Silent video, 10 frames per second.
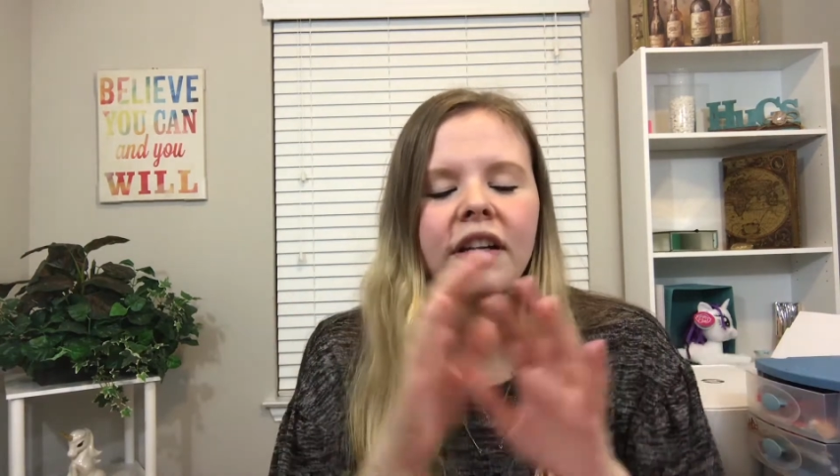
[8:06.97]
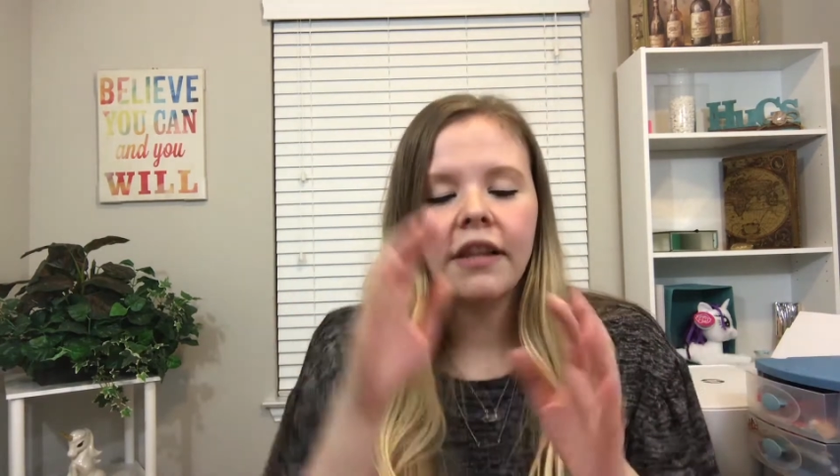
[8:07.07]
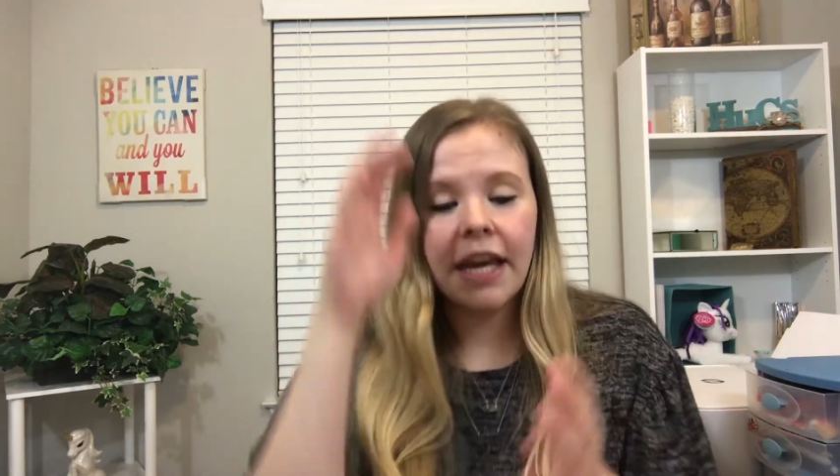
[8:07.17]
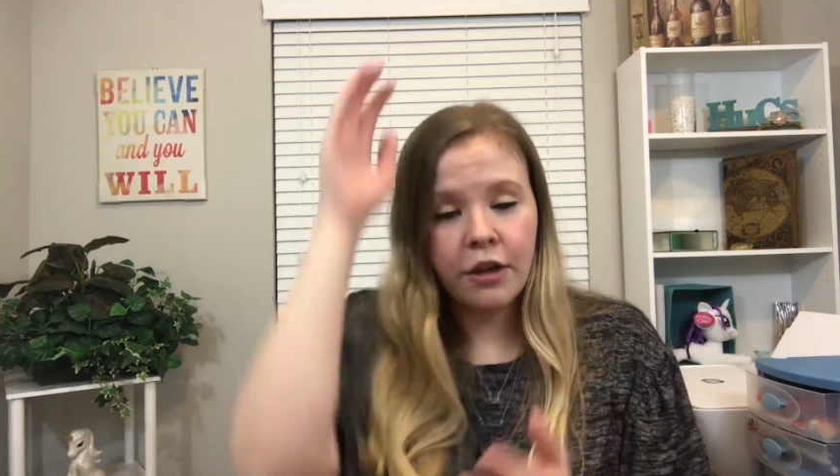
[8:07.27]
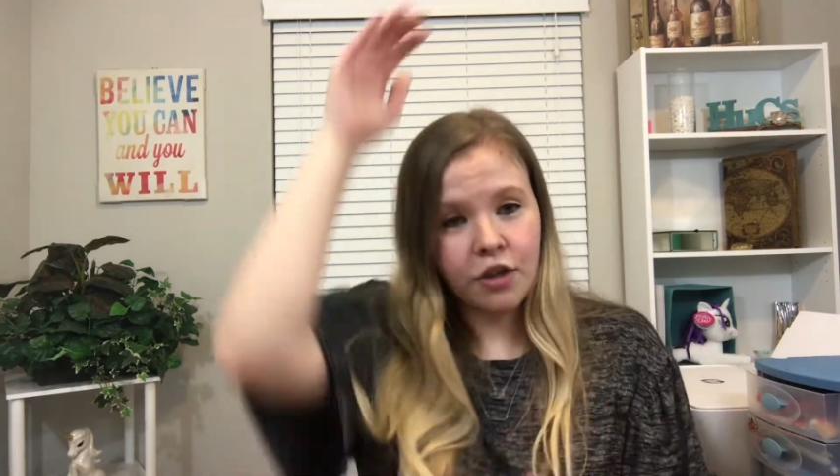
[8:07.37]

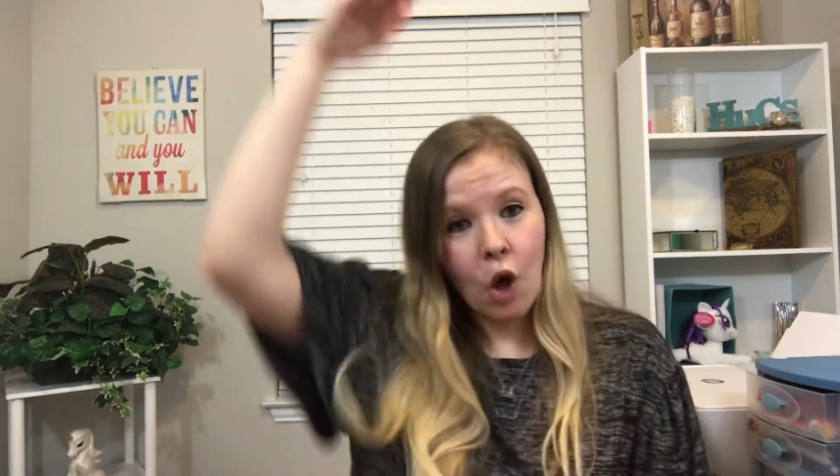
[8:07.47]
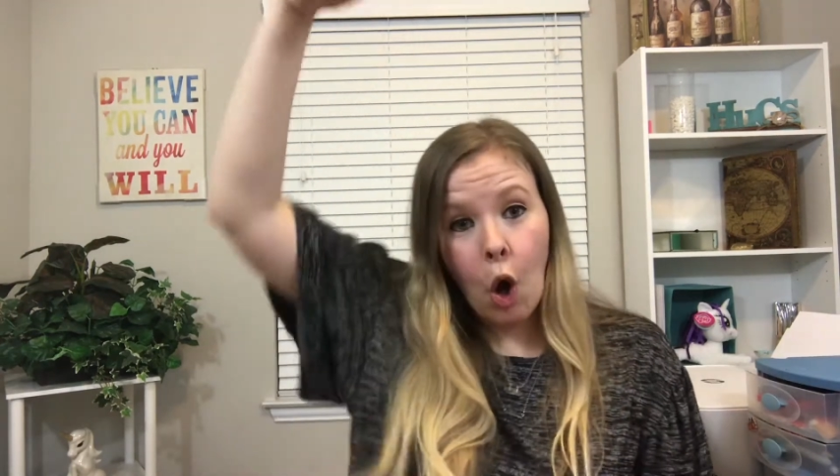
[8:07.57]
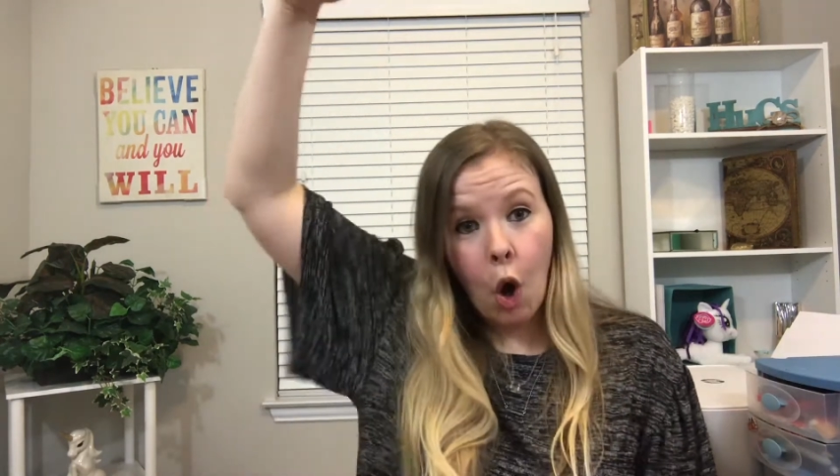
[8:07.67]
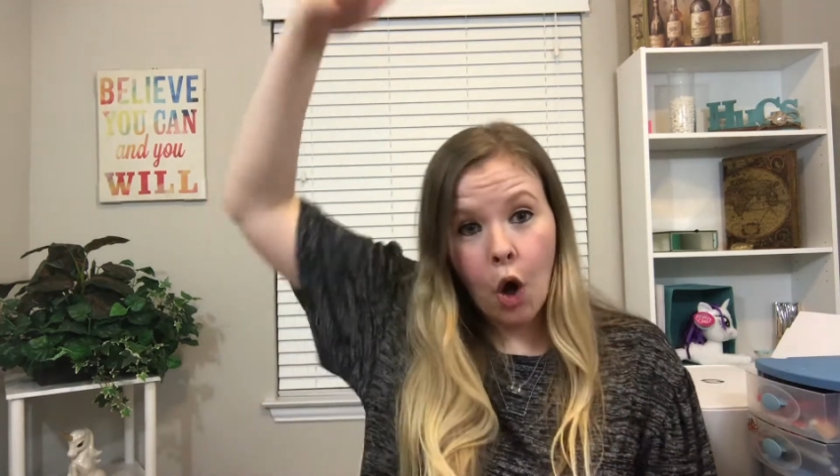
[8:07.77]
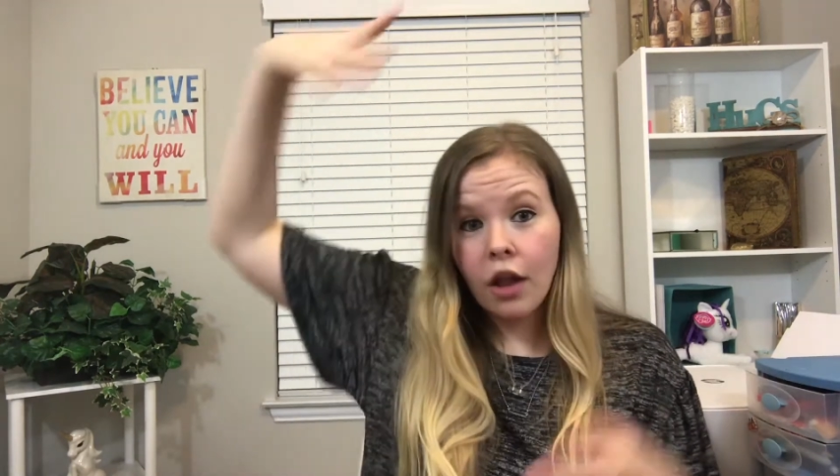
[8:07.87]
like
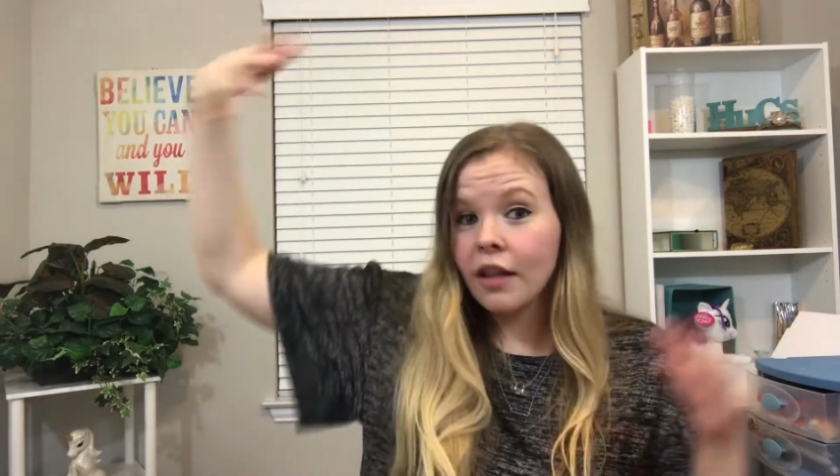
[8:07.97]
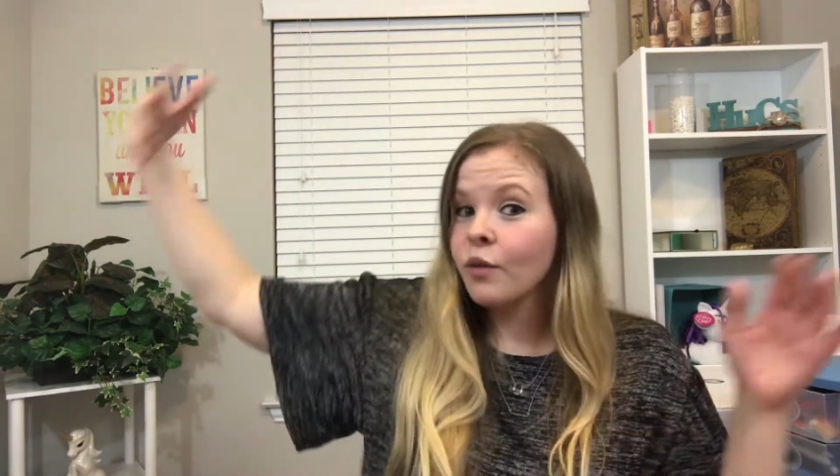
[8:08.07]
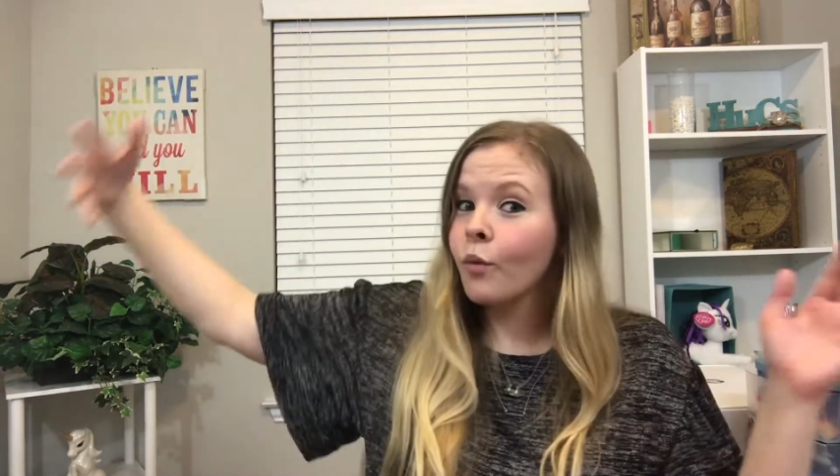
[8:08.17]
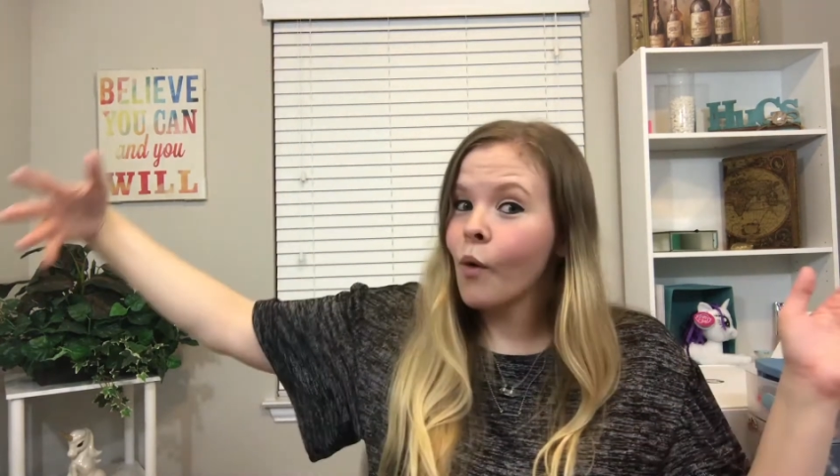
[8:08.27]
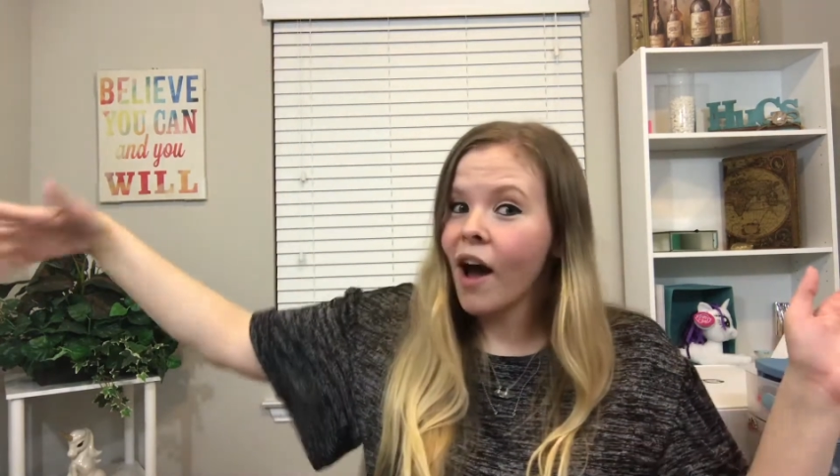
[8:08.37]
tall
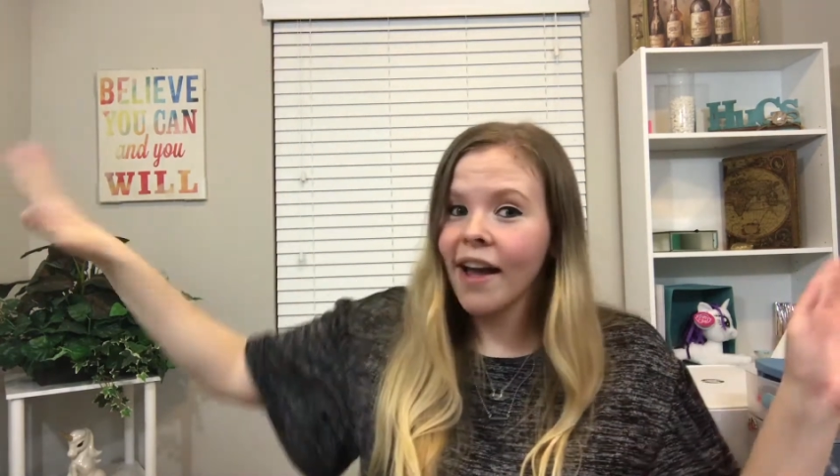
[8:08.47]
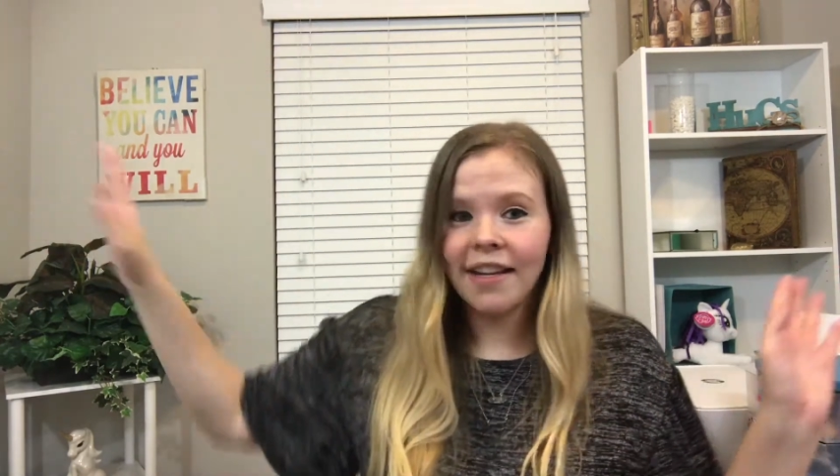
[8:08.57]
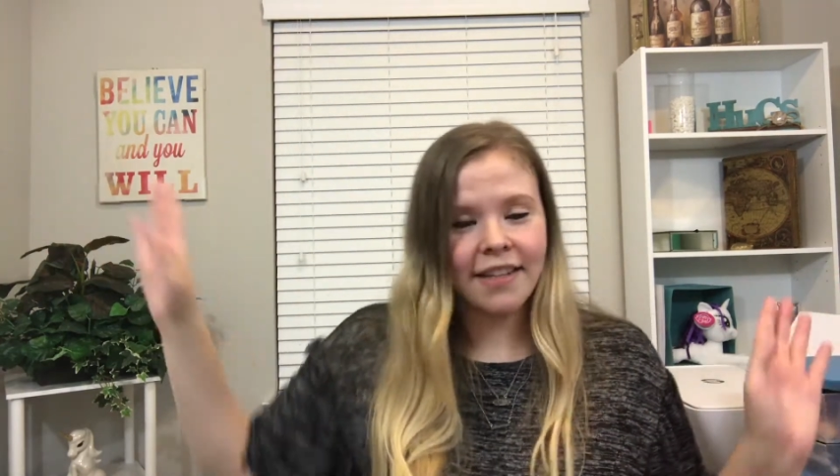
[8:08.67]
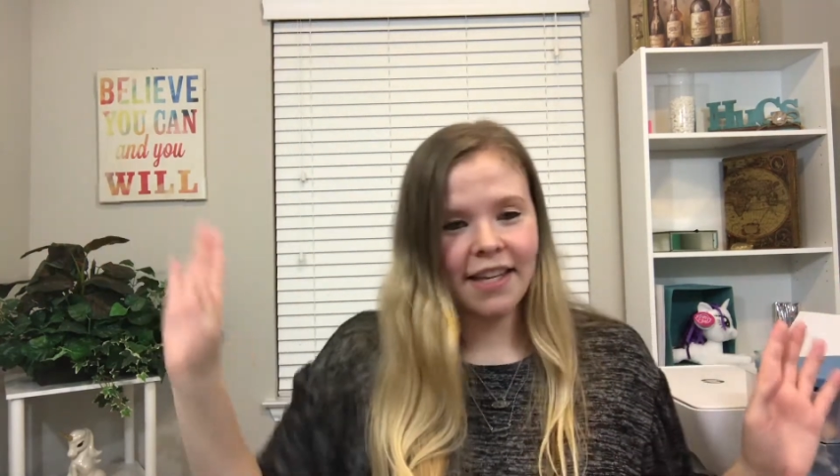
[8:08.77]
and wide